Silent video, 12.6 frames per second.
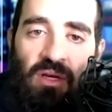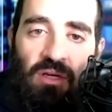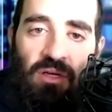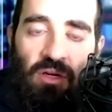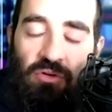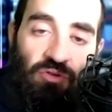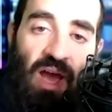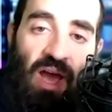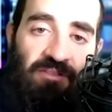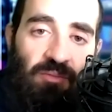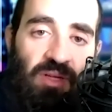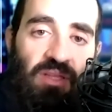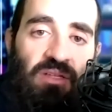you know, you have to
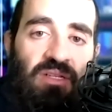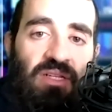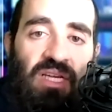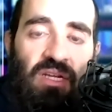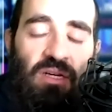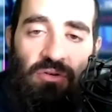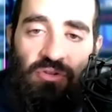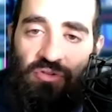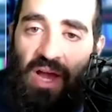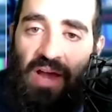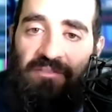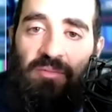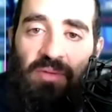be this leader, you
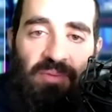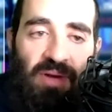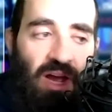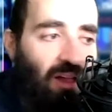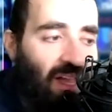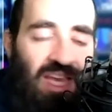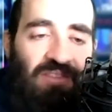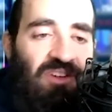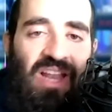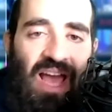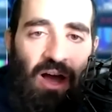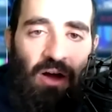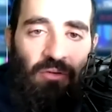have to be power. Even
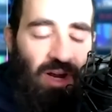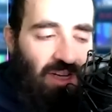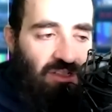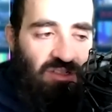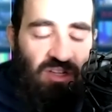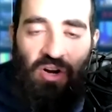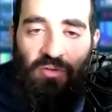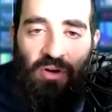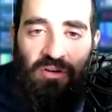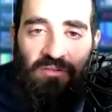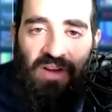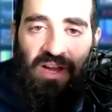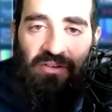now, right? There's a
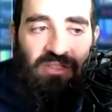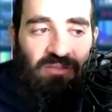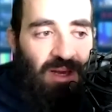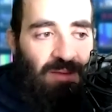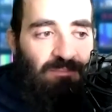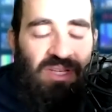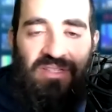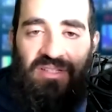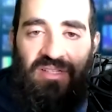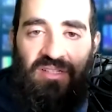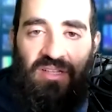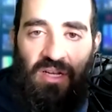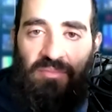coronavirus. My business
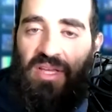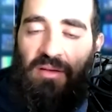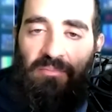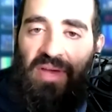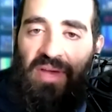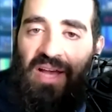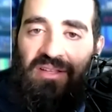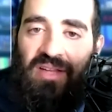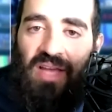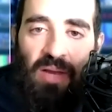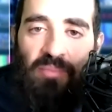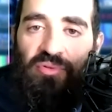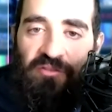is going to be impacted
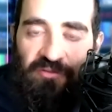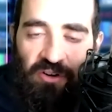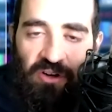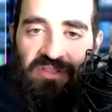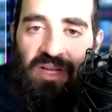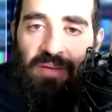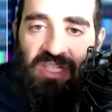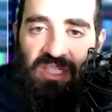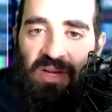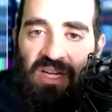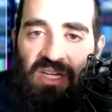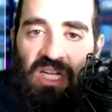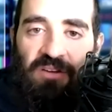April 1st. I'm
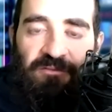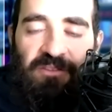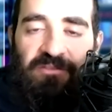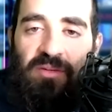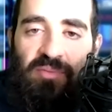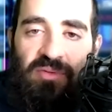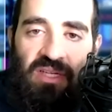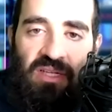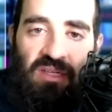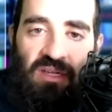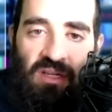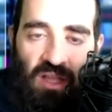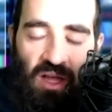expecting a 50%
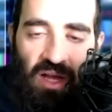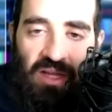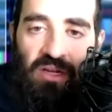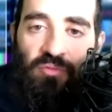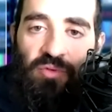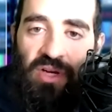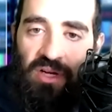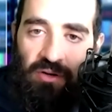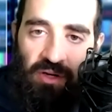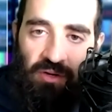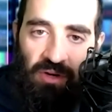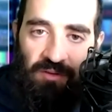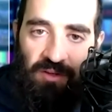decline in reoccurring
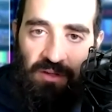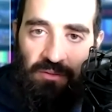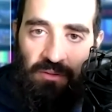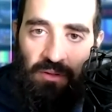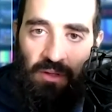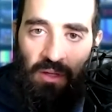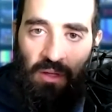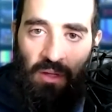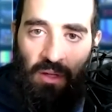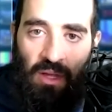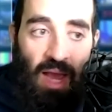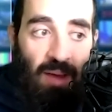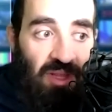revenue.
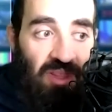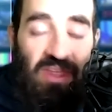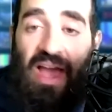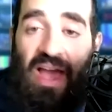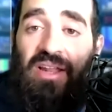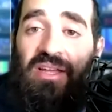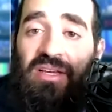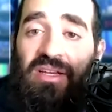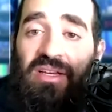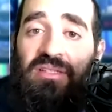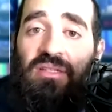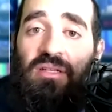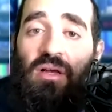Mm. I mean, that
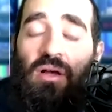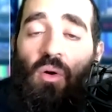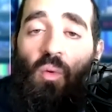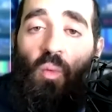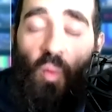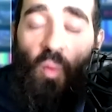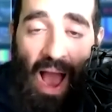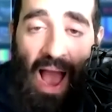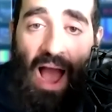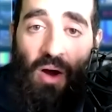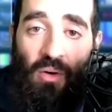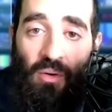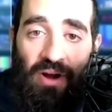is
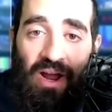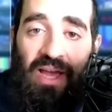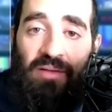wow, right?